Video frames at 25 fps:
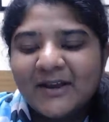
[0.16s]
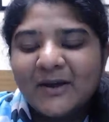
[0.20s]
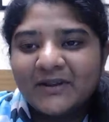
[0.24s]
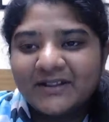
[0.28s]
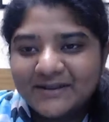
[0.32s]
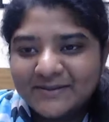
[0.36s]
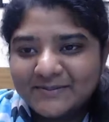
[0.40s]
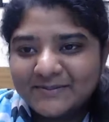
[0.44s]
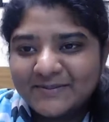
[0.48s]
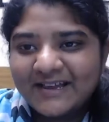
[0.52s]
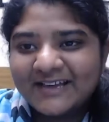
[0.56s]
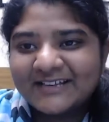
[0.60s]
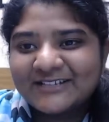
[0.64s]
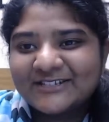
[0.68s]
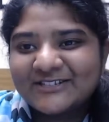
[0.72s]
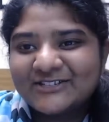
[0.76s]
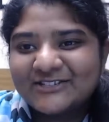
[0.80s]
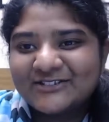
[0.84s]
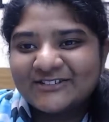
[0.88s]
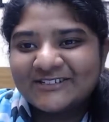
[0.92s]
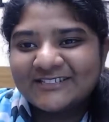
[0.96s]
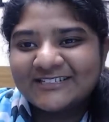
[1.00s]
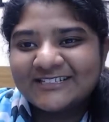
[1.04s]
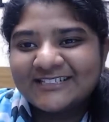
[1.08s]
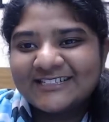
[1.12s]
Welcome back,
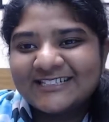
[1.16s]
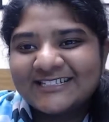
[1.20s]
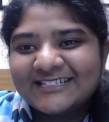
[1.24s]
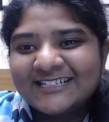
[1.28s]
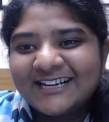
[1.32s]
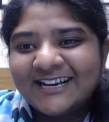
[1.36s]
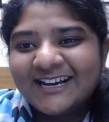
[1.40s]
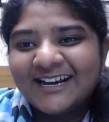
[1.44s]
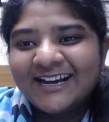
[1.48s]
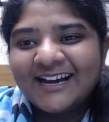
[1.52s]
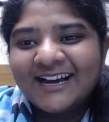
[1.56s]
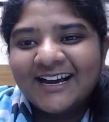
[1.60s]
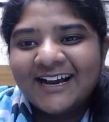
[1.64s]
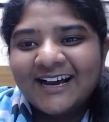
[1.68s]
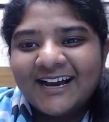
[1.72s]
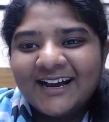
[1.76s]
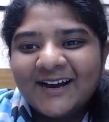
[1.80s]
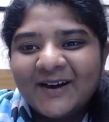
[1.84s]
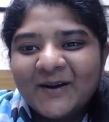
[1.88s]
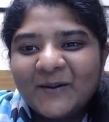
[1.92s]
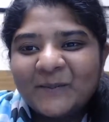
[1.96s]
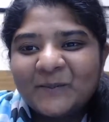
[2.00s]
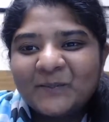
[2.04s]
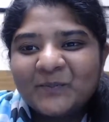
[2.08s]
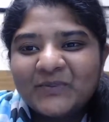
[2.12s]
students.
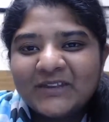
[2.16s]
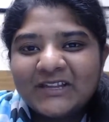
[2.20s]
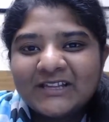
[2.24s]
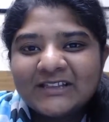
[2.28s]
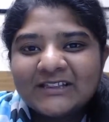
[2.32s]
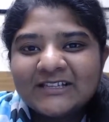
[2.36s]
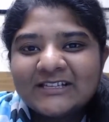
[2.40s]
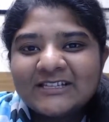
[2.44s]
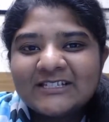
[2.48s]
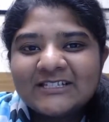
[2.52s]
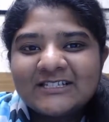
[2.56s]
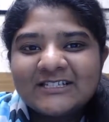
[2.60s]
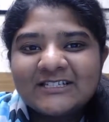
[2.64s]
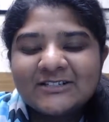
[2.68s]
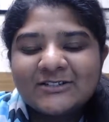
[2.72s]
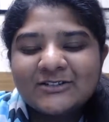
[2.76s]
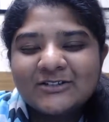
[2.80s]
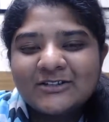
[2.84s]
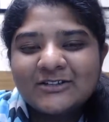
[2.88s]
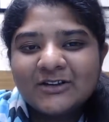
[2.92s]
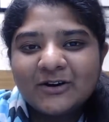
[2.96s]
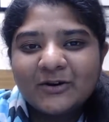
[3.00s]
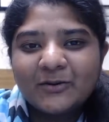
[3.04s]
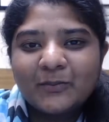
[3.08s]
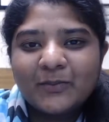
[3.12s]
In
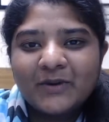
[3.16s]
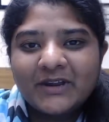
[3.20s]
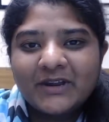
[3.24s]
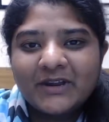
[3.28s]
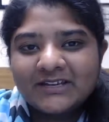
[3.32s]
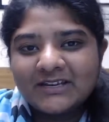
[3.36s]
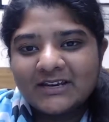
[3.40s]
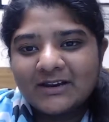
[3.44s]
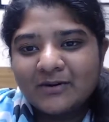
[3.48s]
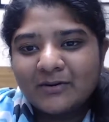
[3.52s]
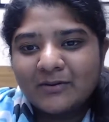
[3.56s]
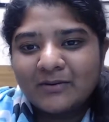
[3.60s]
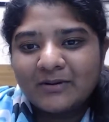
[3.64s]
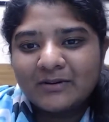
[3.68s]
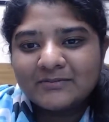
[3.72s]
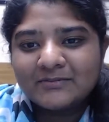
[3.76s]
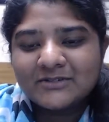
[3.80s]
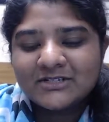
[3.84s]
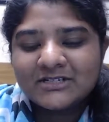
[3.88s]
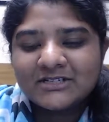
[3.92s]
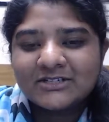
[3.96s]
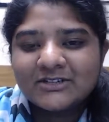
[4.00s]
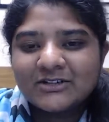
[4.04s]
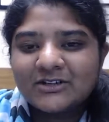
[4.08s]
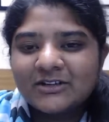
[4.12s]
this video, I'm
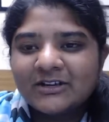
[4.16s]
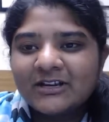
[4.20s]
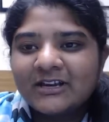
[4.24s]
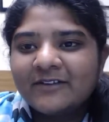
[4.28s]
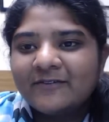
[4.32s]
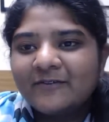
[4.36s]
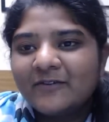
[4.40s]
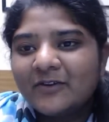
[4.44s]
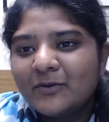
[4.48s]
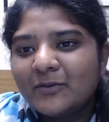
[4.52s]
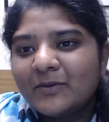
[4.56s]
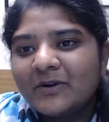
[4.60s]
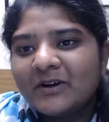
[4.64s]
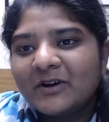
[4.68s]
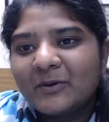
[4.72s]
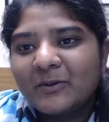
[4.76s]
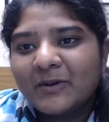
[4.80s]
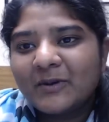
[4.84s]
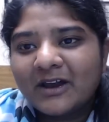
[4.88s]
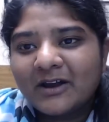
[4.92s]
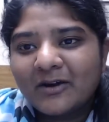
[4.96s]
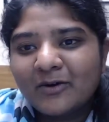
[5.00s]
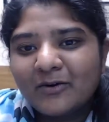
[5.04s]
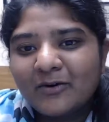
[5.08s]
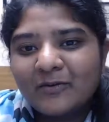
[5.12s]
just going to give you a
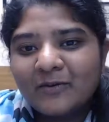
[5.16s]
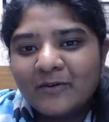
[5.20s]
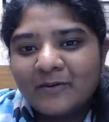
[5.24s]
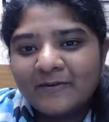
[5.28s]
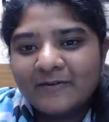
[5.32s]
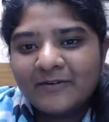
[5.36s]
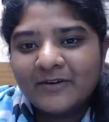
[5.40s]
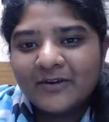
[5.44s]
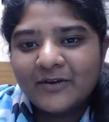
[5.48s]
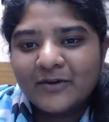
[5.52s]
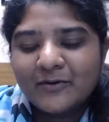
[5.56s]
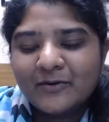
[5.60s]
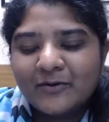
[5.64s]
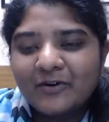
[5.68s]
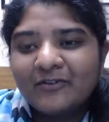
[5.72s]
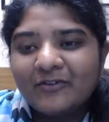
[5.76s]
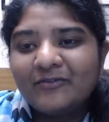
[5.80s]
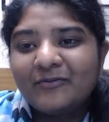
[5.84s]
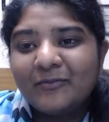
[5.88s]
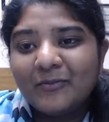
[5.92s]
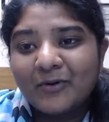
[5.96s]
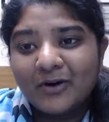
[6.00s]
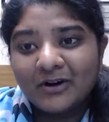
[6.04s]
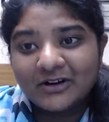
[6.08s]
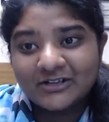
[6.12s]
quick overview of
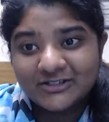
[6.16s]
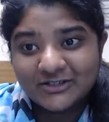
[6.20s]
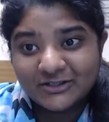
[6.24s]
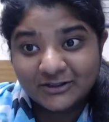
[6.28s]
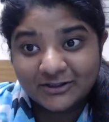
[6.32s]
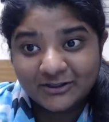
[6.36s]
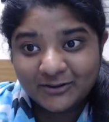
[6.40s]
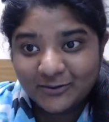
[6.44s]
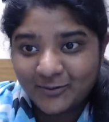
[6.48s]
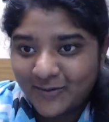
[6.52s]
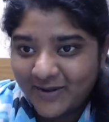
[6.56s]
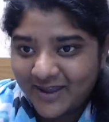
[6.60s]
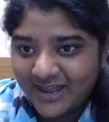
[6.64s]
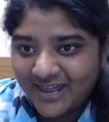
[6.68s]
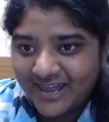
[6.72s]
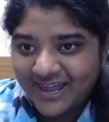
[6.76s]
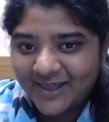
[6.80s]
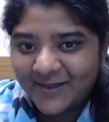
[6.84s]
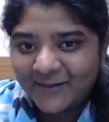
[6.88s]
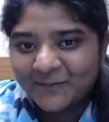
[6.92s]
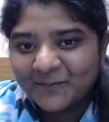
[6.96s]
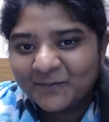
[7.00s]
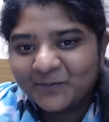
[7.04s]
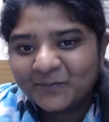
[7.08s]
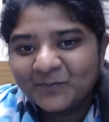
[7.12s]
Module
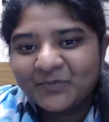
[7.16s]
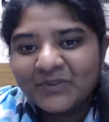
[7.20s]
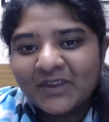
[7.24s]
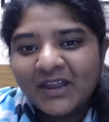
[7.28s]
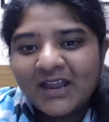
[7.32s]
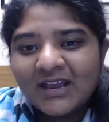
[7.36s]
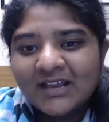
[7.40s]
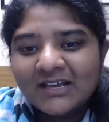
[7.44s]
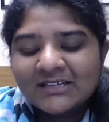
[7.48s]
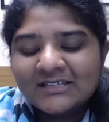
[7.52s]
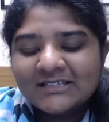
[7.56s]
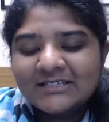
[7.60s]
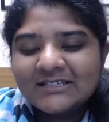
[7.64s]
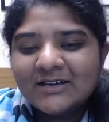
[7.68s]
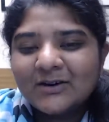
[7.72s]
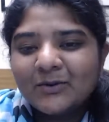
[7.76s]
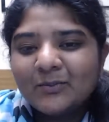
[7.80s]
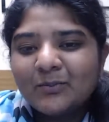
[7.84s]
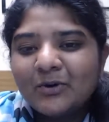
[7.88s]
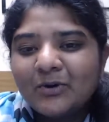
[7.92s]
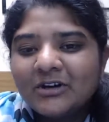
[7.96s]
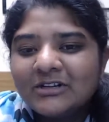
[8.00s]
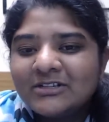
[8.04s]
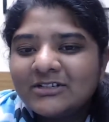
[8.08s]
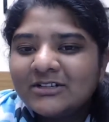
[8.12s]
3. So
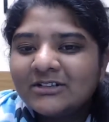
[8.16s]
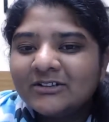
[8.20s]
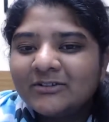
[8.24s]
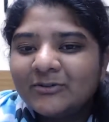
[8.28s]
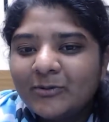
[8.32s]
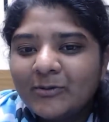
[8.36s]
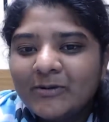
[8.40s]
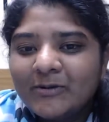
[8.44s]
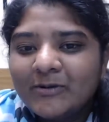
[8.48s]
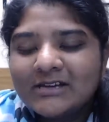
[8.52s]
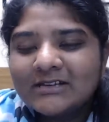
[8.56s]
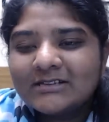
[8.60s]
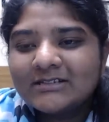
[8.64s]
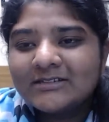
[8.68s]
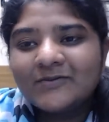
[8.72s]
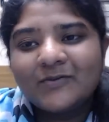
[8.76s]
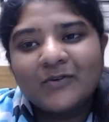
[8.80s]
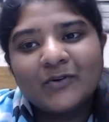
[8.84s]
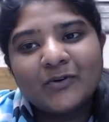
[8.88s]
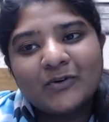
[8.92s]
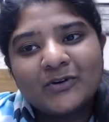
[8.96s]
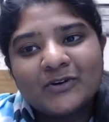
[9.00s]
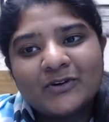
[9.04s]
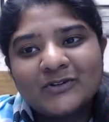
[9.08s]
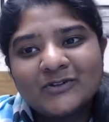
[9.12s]
Module 3 is
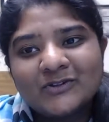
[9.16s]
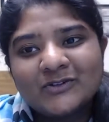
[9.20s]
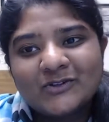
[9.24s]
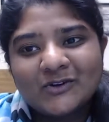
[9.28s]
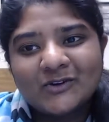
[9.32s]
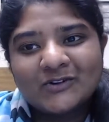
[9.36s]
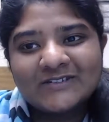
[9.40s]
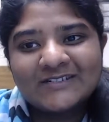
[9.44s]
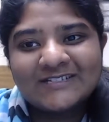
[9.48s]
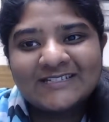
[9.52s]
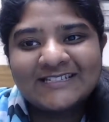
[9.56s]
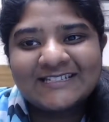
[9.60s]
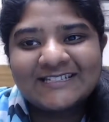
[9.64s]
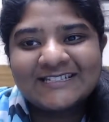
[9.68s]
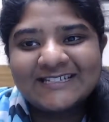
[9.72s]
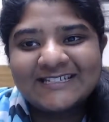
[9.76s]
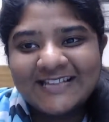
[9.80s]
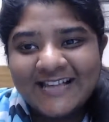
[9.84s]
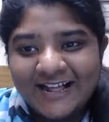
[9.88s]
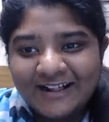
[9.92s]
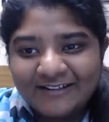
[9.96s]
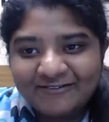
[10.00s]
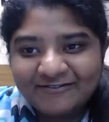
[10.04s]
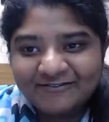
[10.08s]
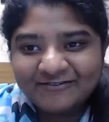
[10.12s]
focused on
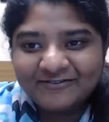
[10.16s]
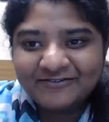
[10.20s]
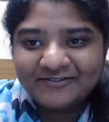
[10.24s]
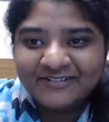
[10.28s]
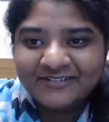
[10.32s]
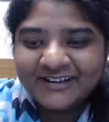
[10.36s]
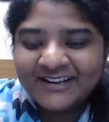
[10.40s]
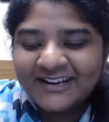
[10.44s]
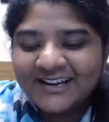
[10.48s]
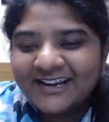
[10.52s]
self.